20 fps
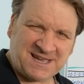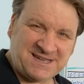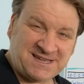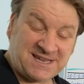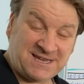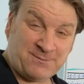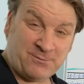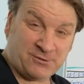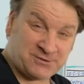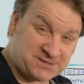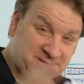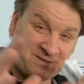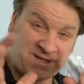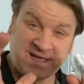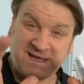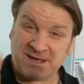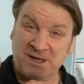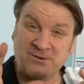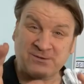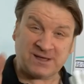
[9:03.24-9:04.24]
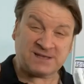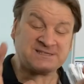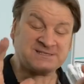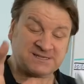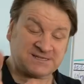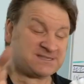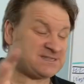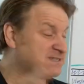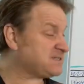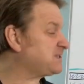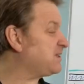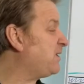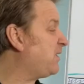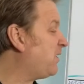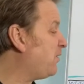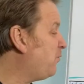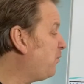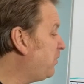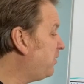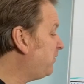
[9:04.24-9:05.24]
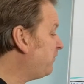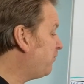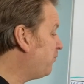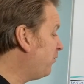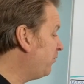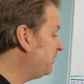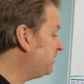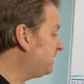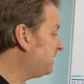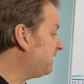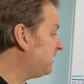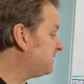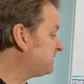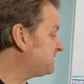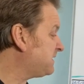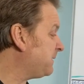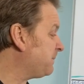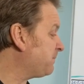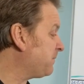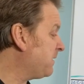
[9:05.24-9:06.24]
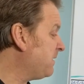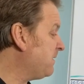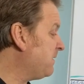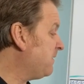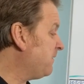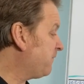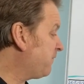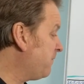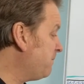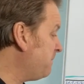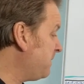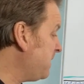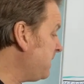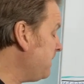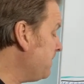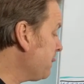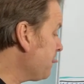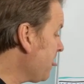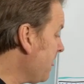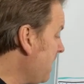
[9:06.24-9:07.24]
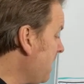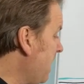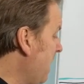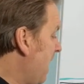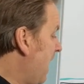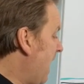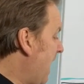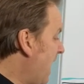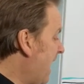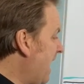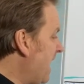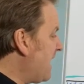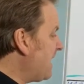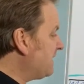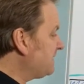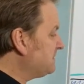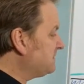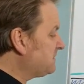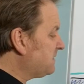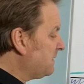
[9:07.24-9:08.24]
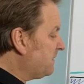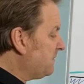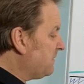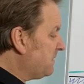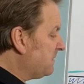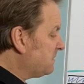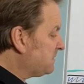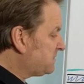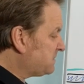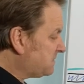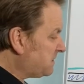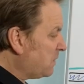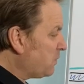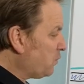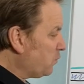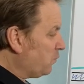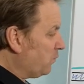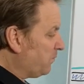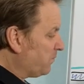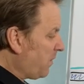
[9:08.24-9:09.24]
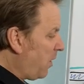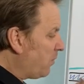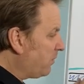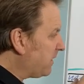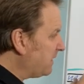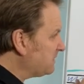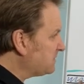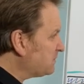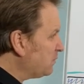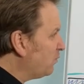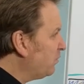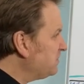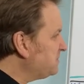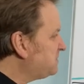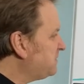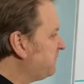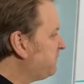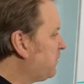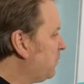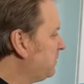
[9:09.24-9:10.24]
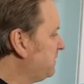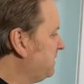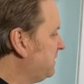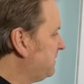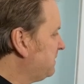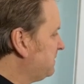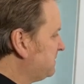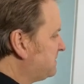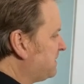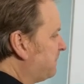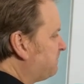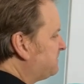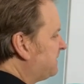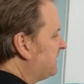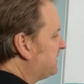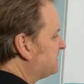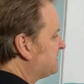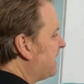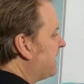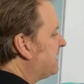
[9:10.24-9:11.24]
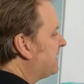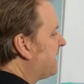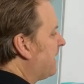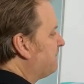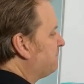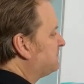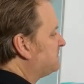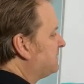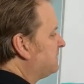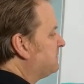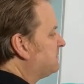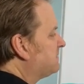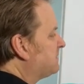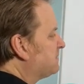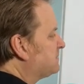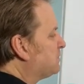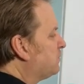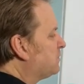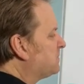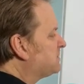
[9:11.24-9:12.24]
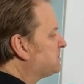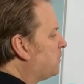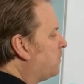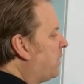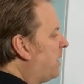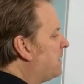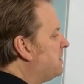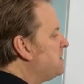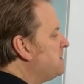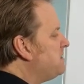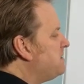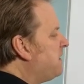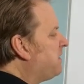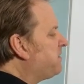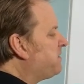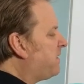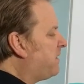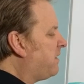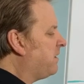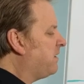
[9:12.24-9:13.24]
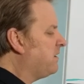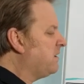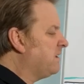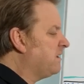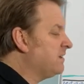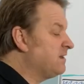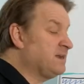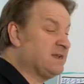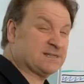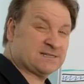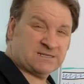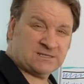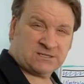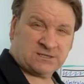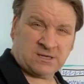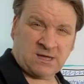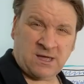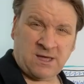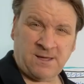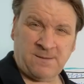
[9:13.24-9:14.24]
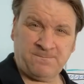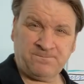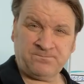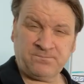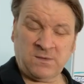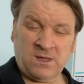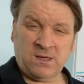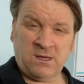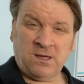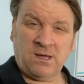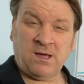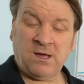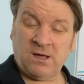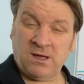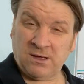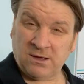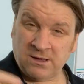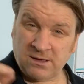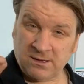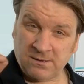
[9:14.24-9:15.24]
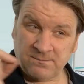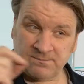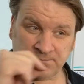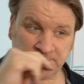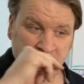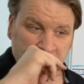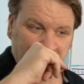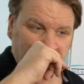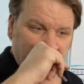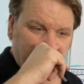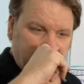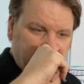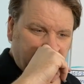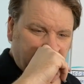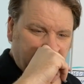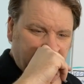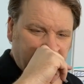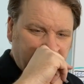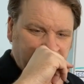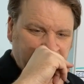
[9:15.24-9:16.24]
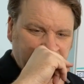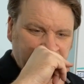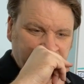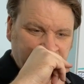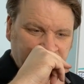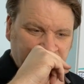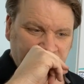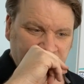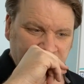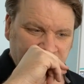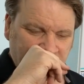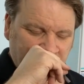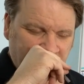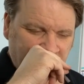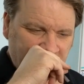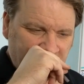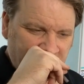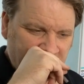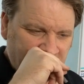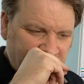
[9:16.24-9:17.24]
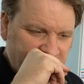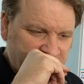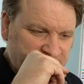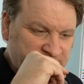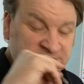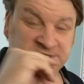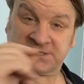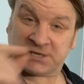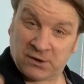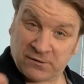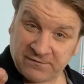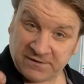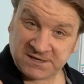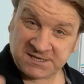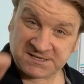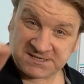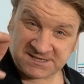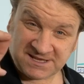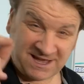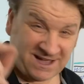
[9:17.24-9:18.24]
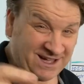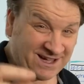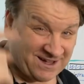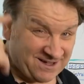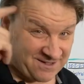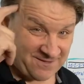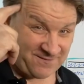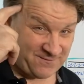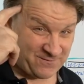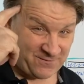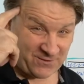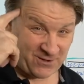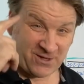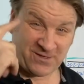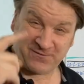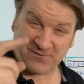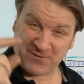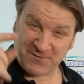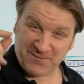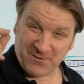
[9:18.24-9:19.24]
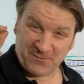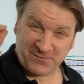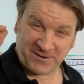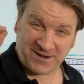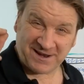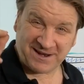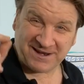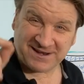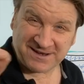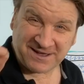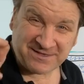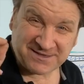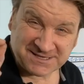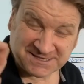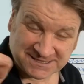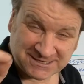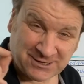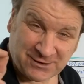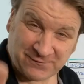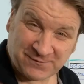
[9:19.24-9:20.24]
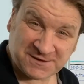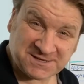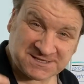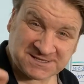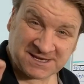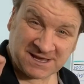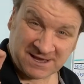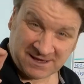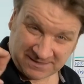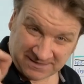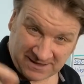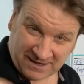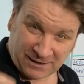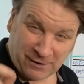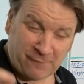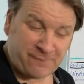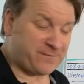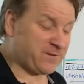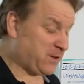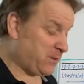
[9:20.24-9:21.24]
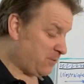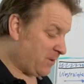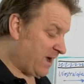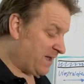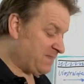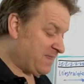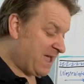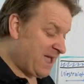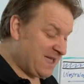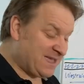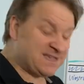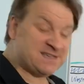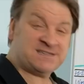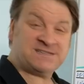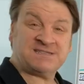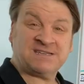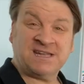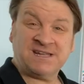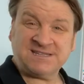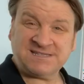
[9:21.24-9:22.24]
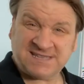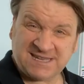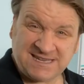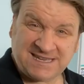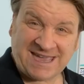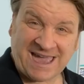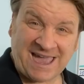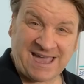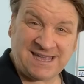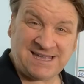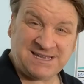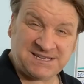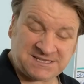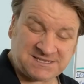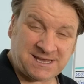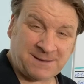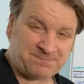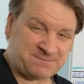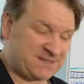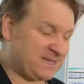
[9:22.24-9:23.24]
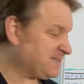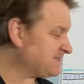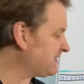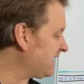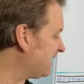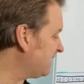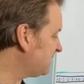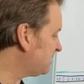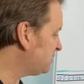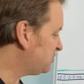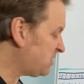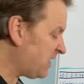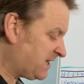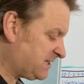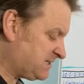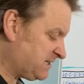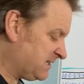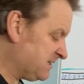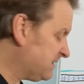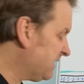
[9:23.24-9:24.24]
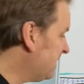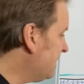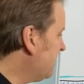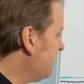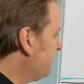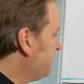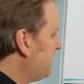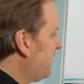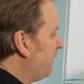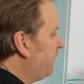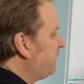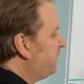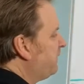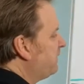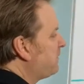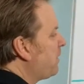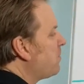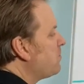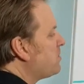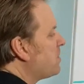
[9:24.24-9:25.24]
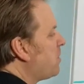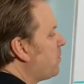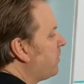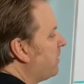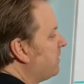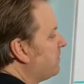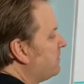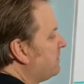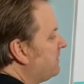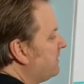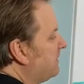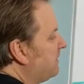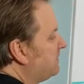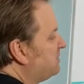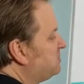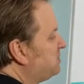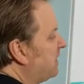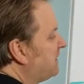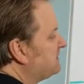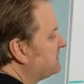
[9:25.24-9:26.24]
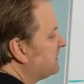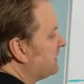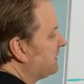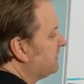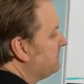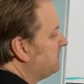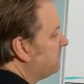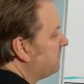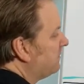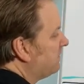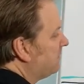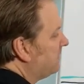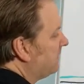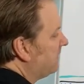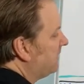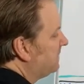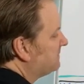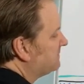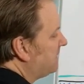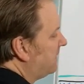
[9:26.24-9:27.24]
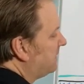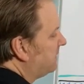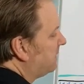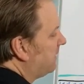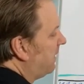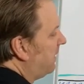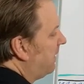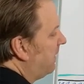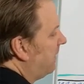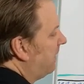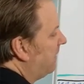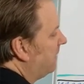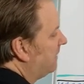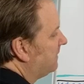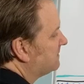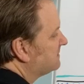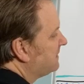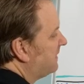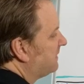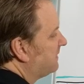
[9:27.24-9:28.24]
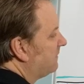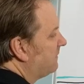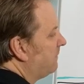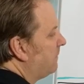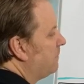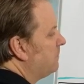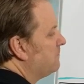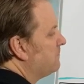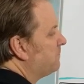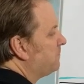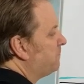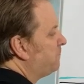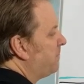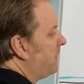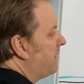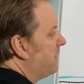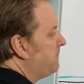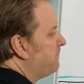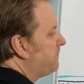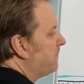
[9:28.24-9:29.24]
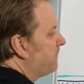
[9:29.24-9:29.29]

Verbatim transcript: anymore. So there you go. That's just a, a word of warning, a tip from me. And so, okay, so once you've got your septic tank emptied, there's also another little um, uh, um, uh, oh, service, I forgot for a moment, another service they'll offer you, and that is to get your septic tank jetted. Now, if you don't know it, jetting is like, uh, it's like a long pipe,